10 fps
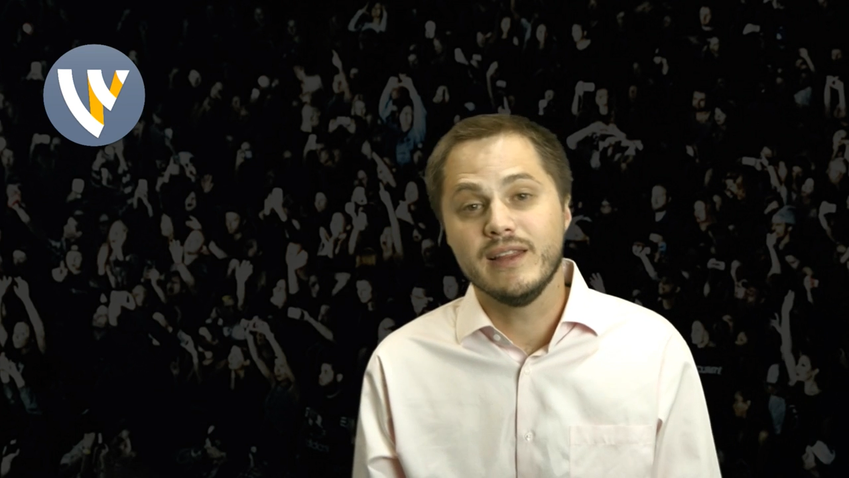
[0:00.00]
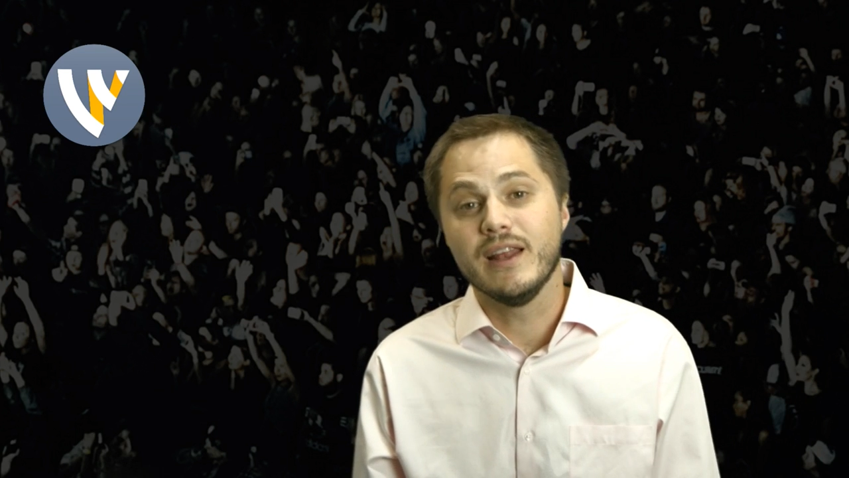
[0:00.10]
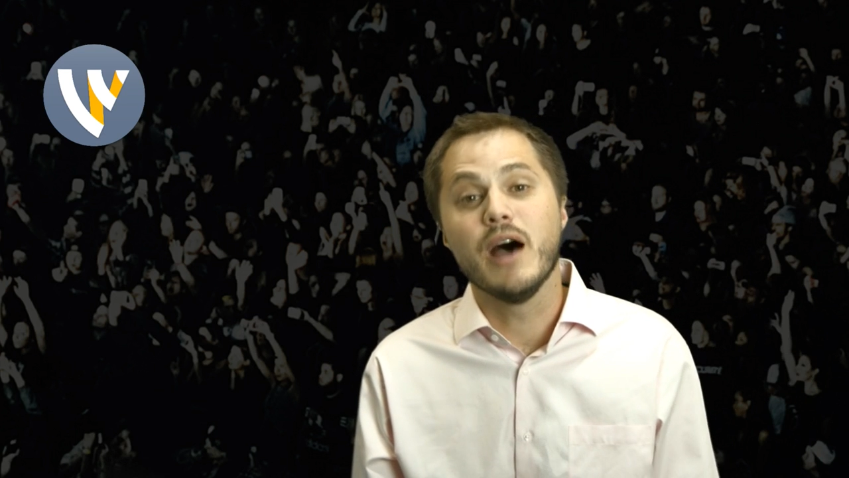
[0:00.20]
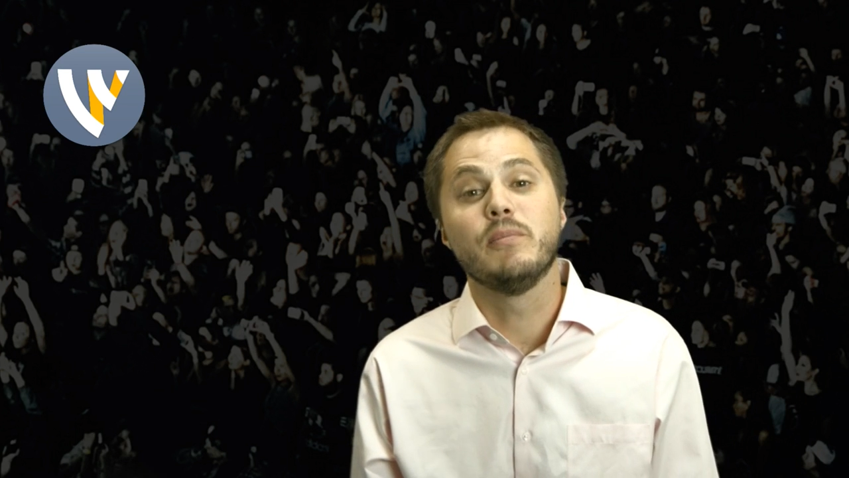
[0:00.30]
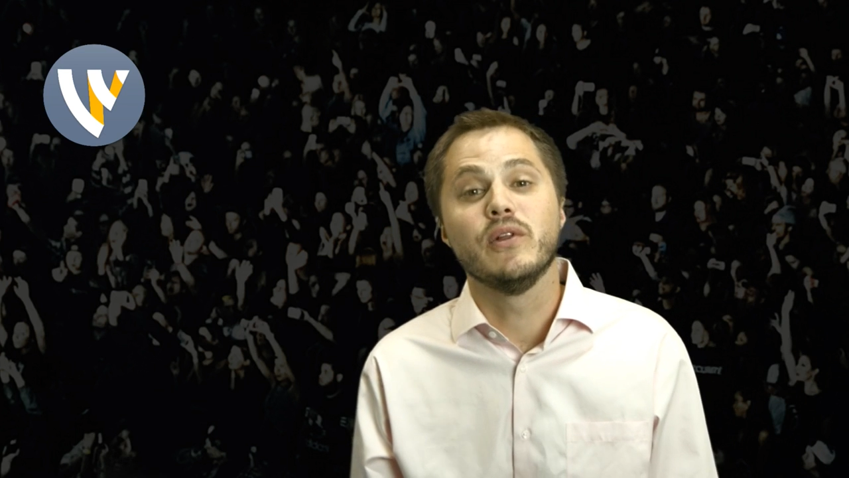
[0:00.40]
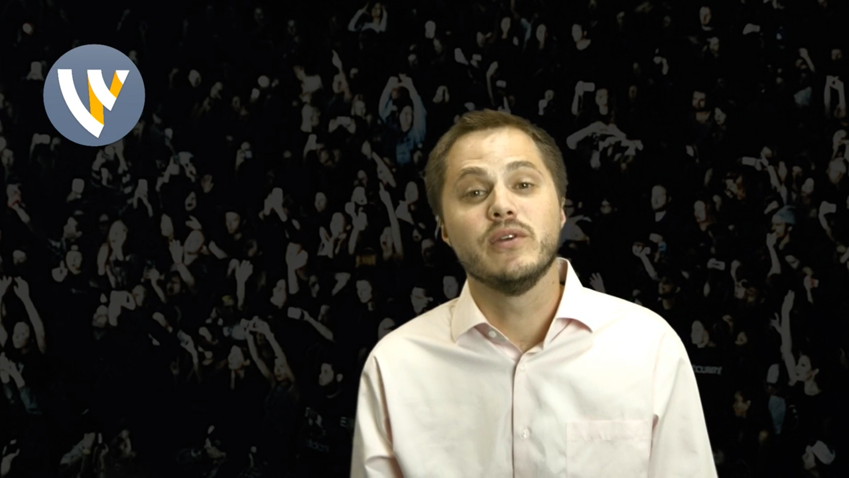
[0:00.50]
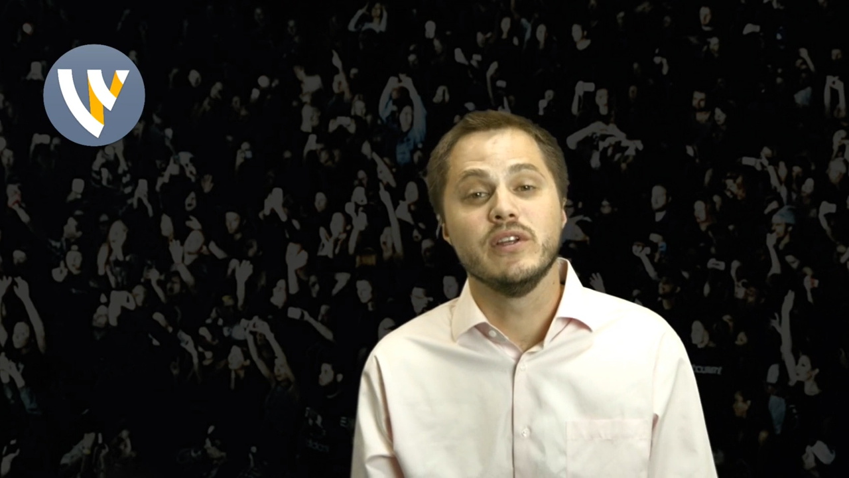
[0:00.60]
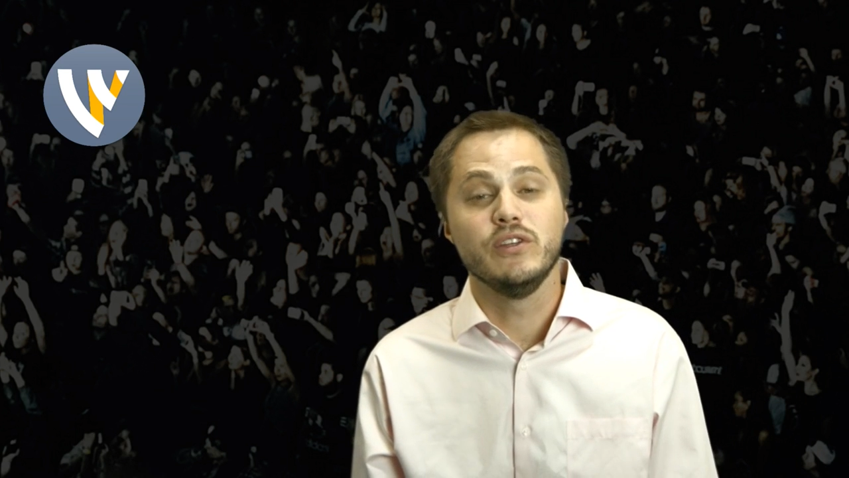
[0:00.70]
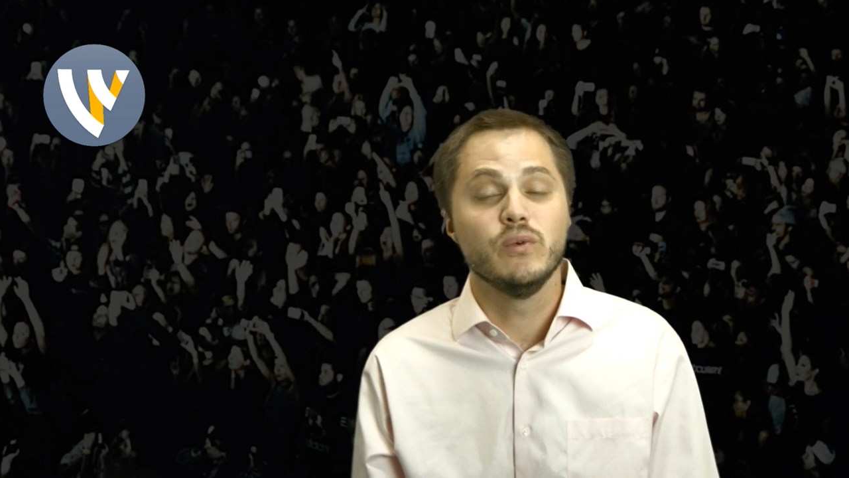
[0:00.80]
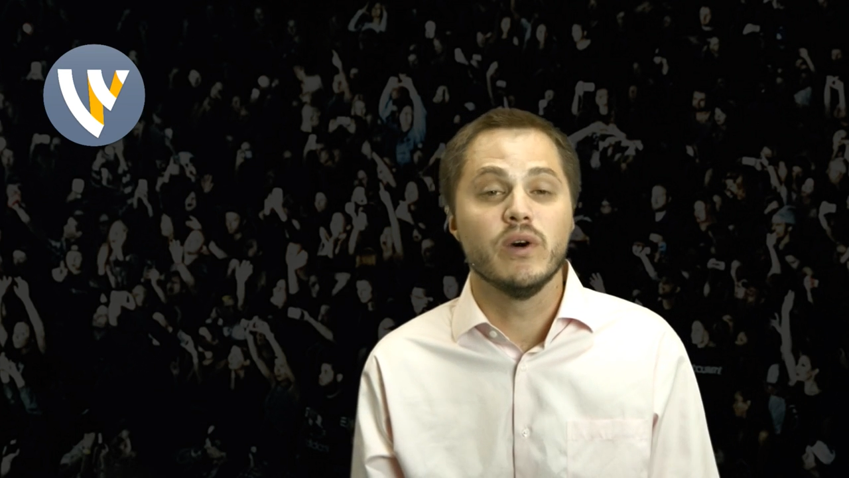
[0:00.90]
then upload a
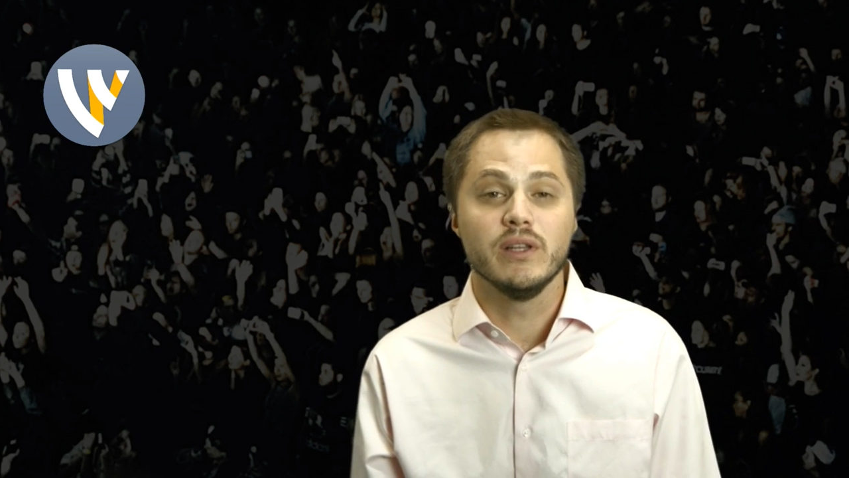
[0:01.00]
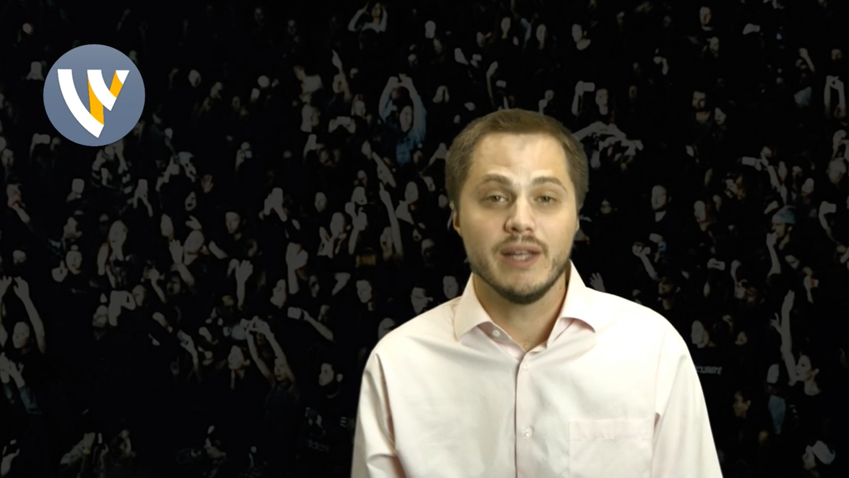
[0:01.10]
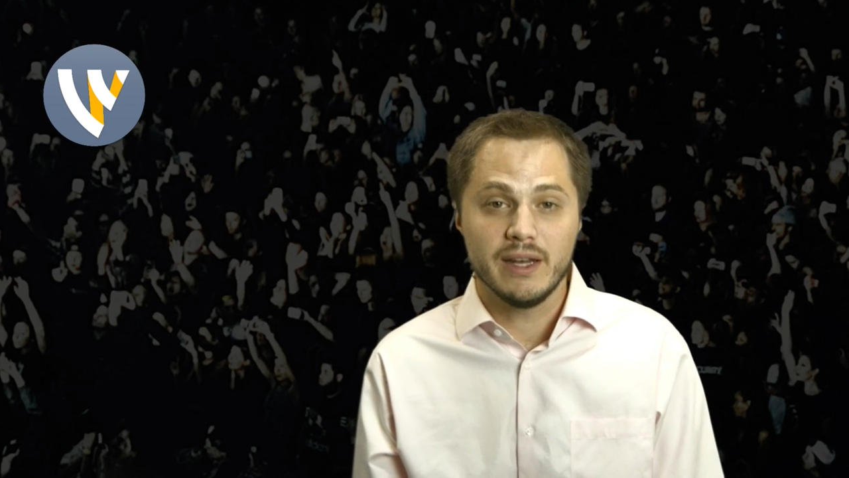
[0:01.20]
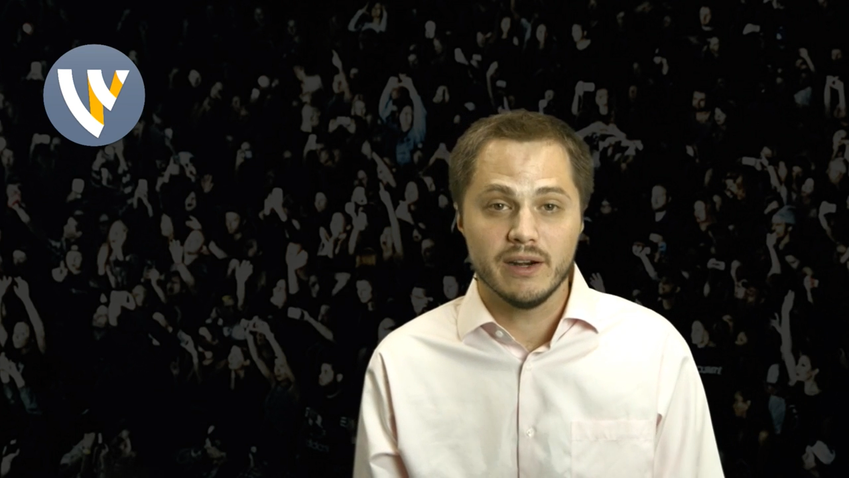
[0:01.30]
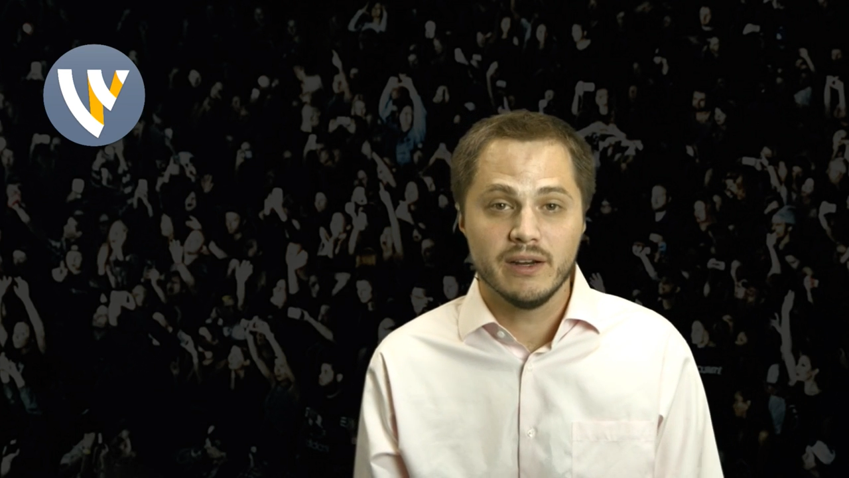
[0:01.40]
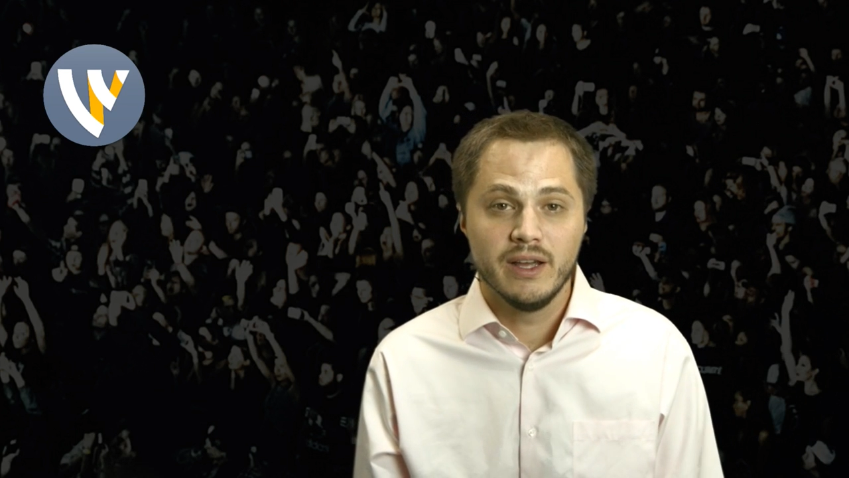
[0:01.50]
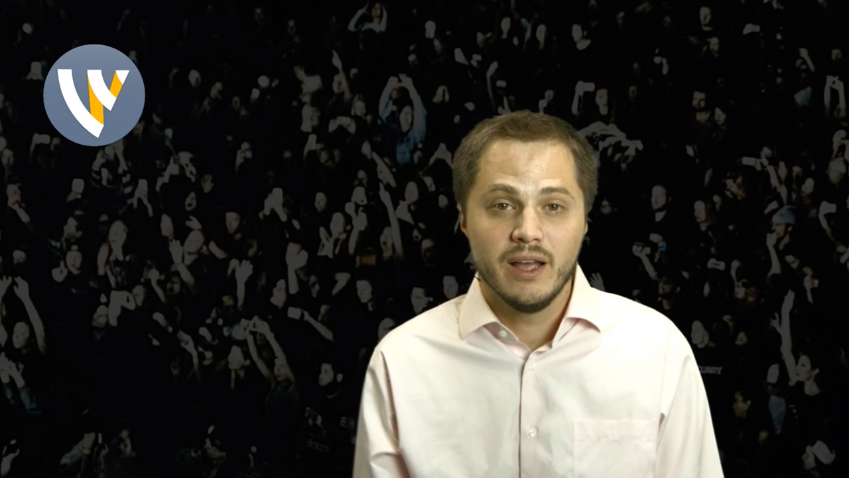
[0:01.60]
new one later.